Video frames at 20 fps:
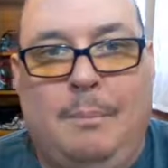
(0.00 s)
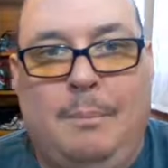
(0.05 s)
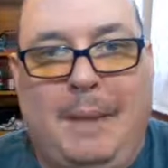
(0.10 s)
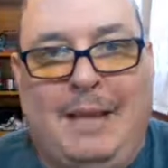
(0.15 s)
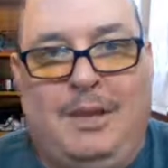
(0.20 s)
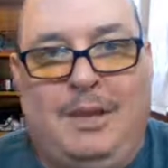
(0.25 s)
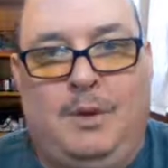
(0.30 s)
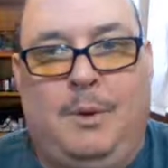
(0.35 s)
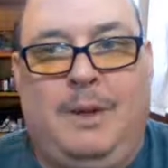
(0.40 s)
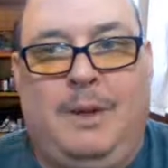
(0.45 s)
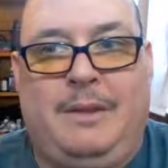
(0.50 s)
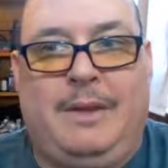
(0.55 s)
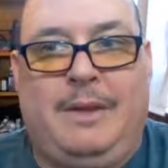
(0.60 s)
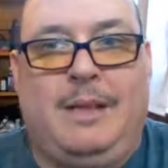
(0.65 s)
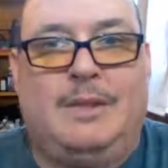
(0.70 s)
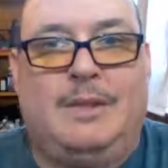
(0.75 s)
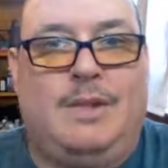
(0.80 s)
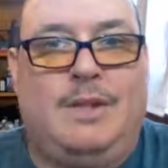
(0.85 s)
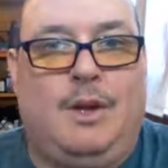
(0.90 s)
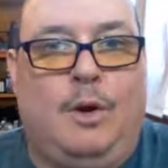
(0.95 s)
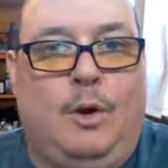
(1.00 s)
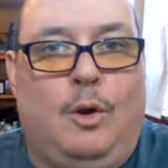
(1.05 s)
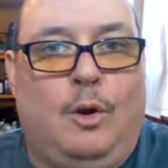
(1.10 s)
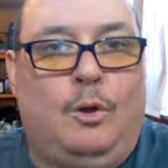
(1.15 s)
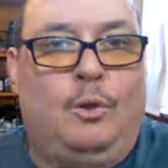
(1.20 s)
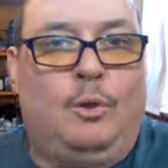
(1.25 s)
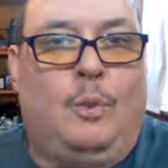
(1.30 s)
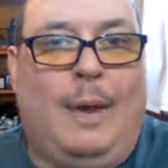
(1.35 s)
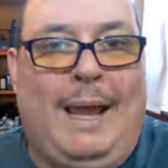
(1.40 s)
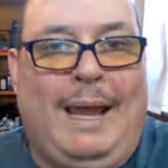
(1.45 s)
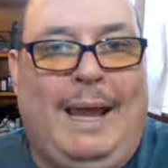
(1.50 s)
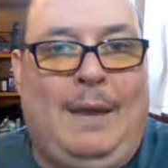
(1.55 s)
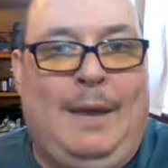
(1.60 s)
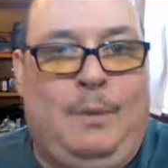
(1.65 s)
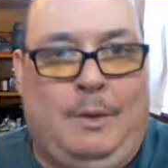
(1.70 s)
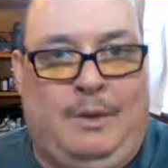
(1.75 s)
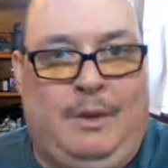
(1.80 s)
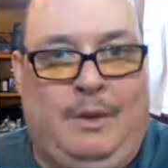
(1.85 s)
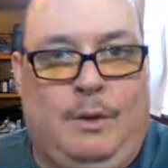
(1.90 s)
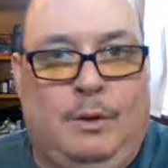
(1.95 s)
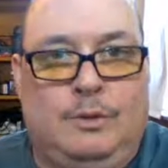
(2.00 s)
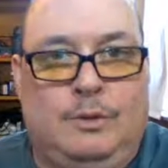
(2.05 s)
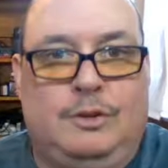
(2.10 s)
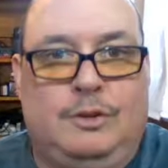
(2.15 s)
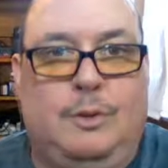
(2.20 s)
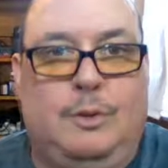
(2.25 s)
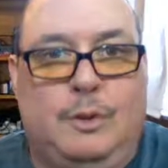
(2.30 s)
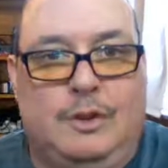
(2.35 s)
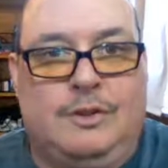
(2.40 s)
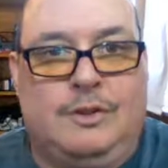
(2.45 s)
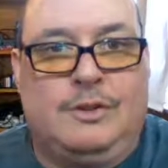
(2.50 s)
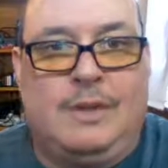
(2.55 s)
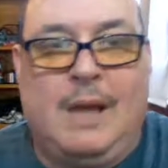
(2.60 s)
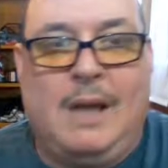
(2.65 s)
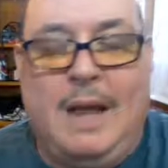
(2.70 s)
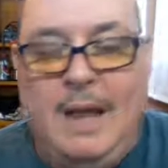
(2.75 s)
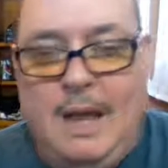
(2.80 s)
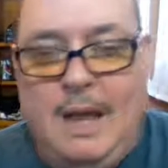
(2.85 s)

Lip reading: by doing things the old way with the old tools.